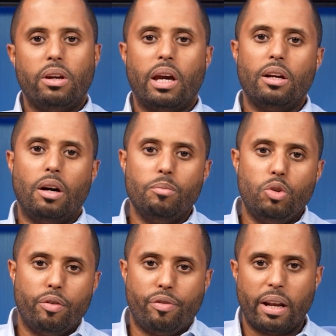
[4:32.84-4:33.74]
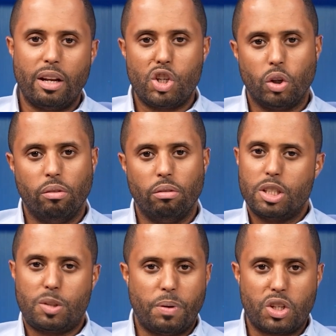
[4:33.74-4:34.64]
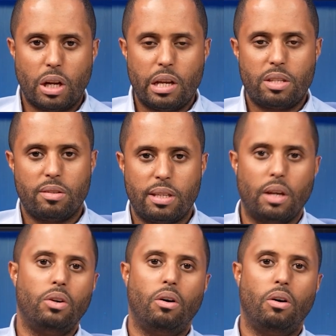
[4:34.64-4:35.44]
you can come to a financial specialist to tell you,